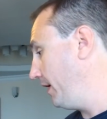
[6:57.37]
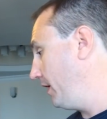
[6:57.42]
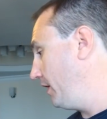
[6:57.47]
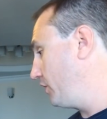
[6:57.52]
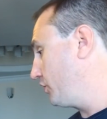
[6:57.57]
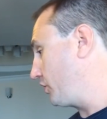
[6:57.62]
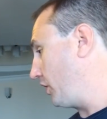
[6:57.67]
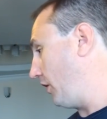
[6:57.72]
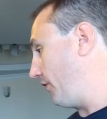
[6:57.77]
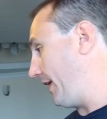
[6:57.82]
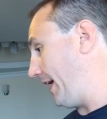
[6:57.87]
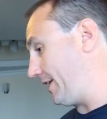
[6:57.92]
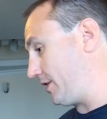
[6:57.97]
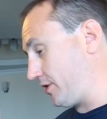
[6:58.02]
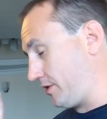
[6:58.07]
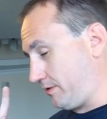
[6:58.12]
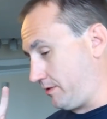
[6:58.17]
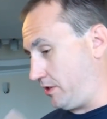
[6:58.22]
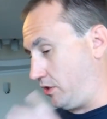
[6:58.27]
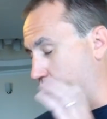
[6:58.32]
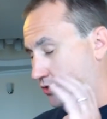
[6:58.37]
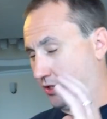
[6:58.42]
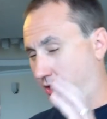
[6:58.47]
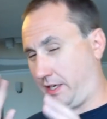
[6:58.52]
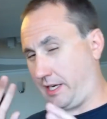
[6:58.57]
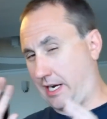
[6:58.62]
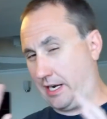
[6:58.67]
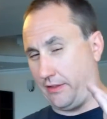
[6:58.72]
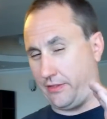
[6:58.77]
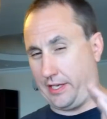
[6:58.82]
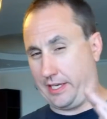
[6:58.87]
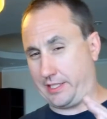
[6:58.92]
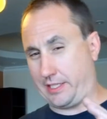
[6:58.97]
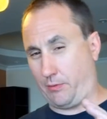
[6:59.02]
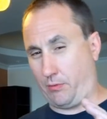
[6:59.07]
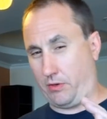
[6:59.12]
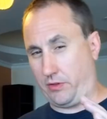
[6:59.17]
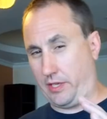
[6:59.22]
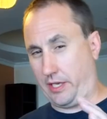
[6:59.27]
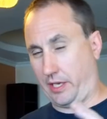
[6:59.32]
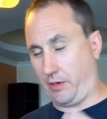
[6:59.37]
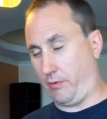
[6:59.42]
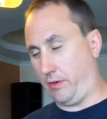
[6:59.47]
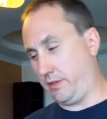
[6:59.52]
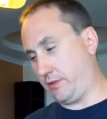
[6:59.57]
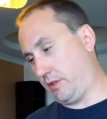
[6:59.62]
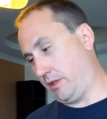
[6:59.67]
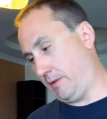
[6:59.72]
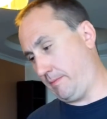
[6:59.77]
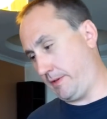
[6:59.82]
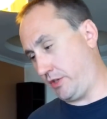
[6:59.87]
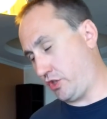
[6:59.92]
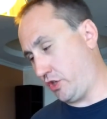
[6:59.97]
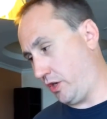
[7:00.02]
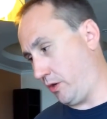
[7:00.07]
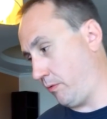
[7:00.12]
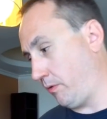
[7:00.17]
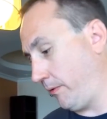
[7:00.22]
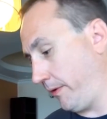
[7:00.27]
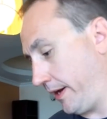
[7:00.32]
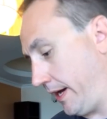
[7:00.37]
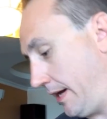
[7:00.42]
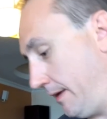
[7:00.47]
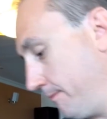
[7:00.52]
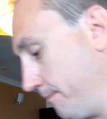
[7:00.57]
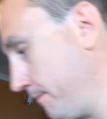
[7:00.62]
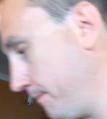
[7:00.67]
So those are the kind of things that we're thinking with. So let me show you what we got.